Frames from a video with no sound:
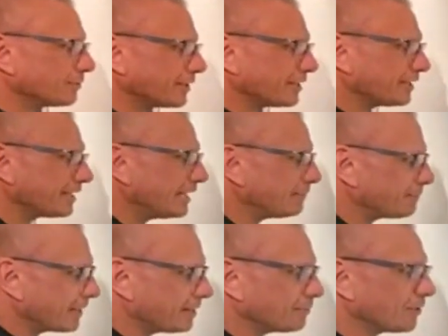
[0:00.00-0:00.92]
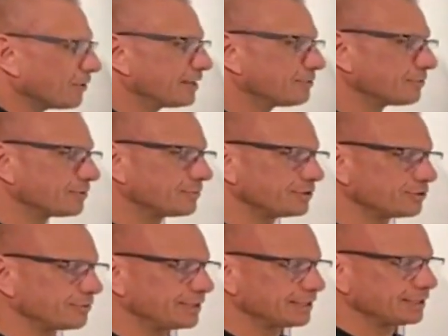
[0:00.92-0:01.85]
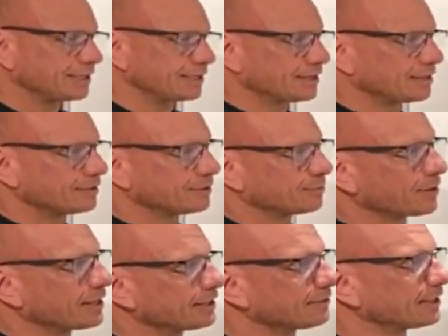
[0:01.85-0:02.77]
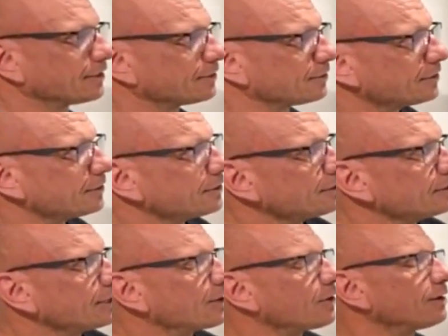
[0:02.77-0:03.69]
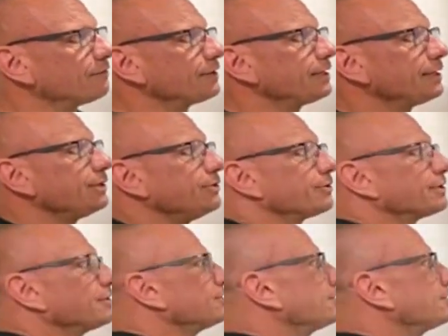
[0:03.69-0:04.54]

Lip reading: we're going to keep that in mind when we're doing the breakdown. Now over here you can